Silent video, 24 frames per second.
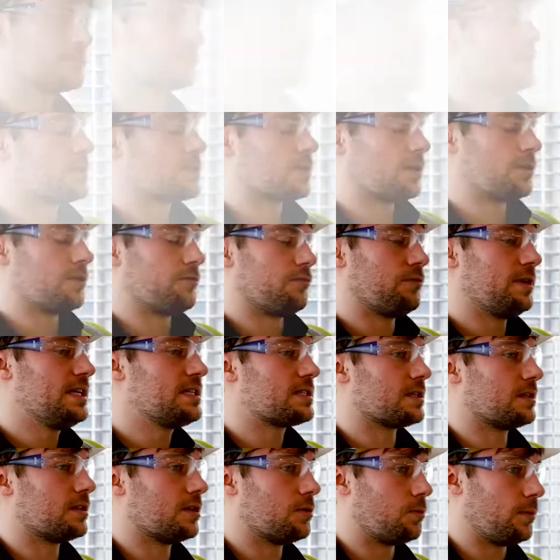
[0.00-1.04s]
So the
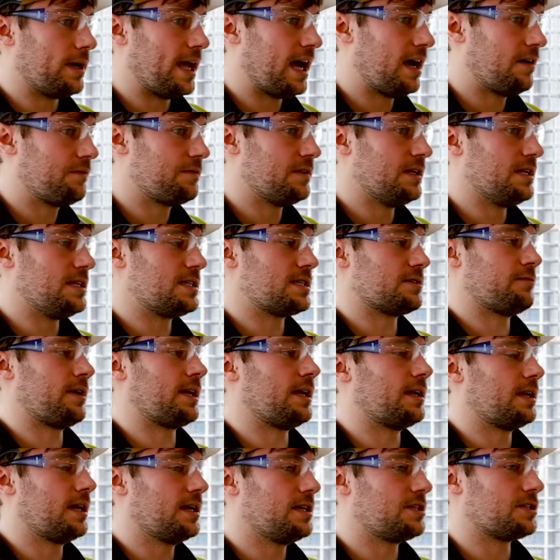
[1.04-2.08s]
reason that we have these
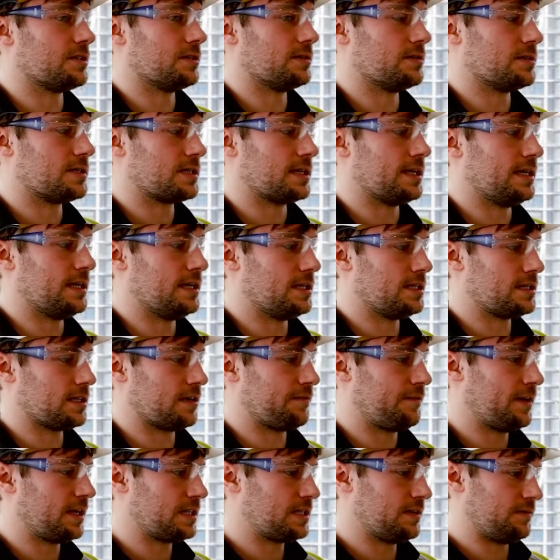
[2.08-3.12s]
regulations is
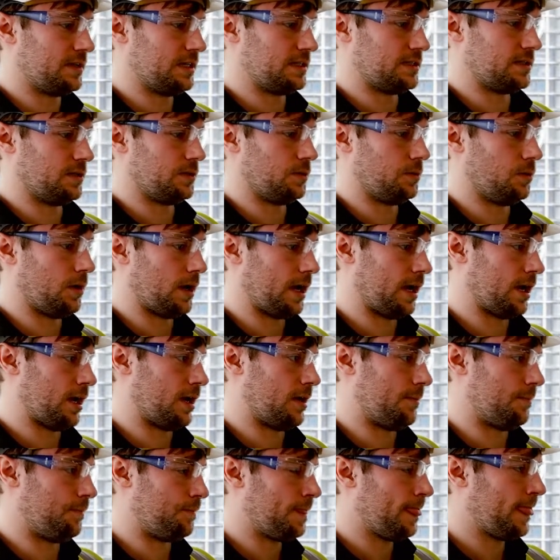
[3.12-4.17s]
effectively to
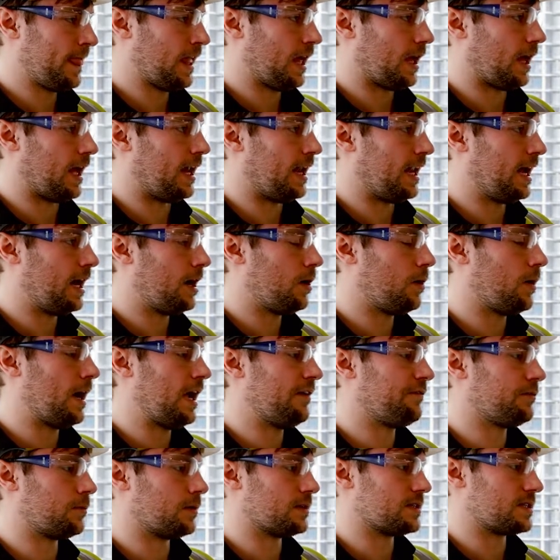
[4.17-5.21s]
allow
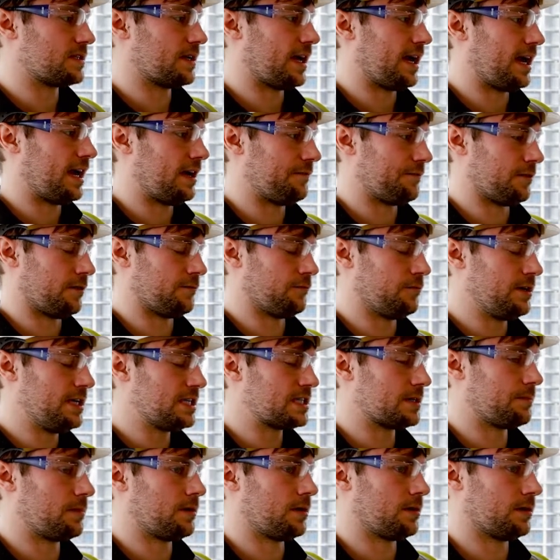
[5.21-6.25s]
everyone to have a
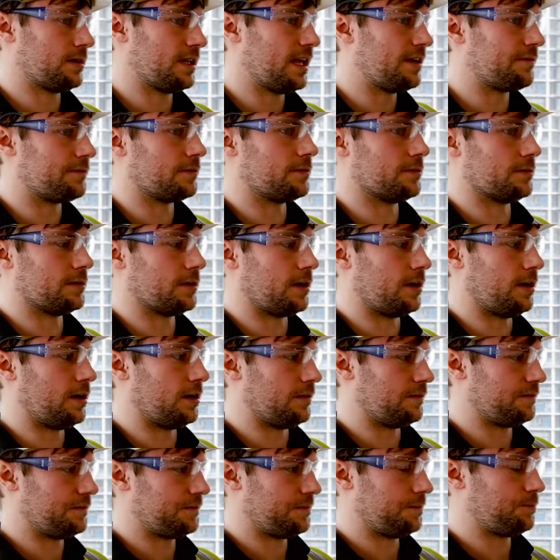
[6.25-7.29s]
reasonable level
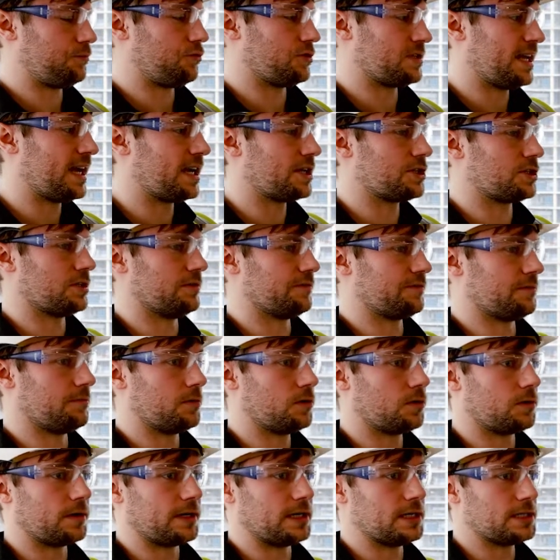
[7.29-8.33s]
of protection from
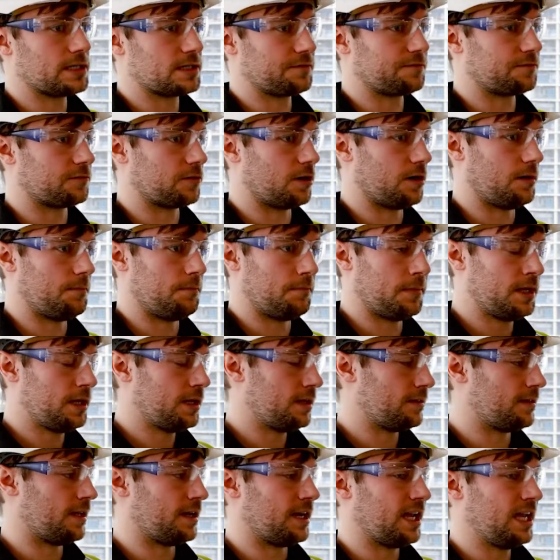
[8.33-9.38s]
noise from
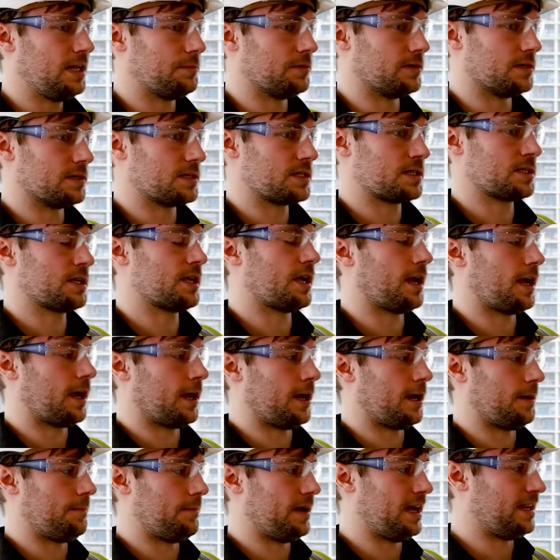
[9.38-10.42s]
their neighbours.
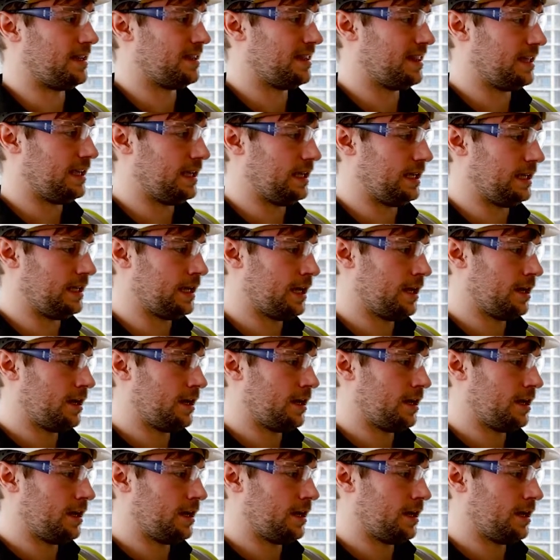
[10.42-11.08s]
And the